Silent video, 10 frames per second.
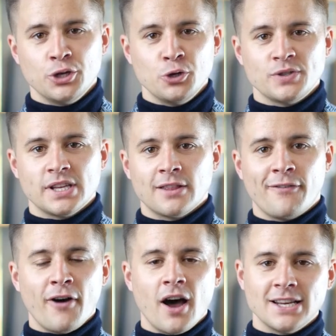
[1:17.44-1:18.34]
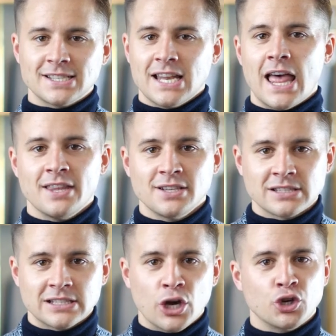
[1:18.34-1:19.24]
using the finest
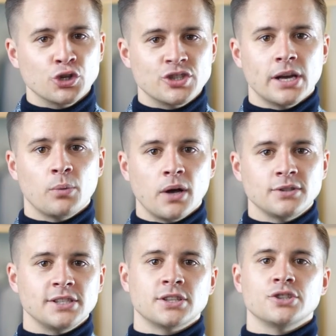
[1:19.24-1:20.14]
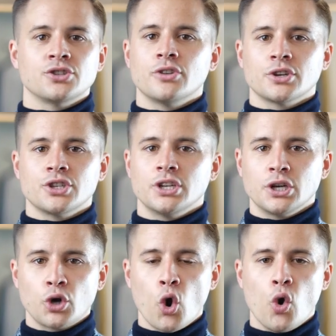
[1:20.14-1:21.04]
leathers, a Goodyear welted construction and
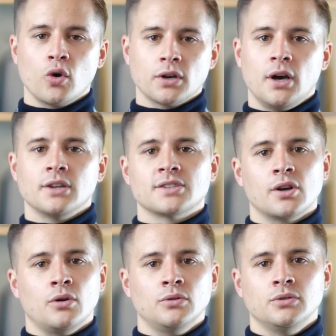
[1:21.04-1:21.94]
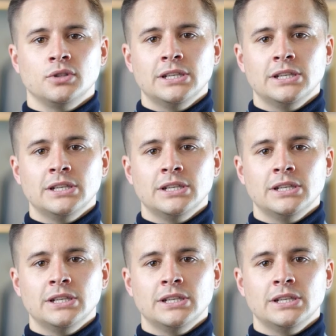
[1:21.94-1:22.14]
a cork lined sole,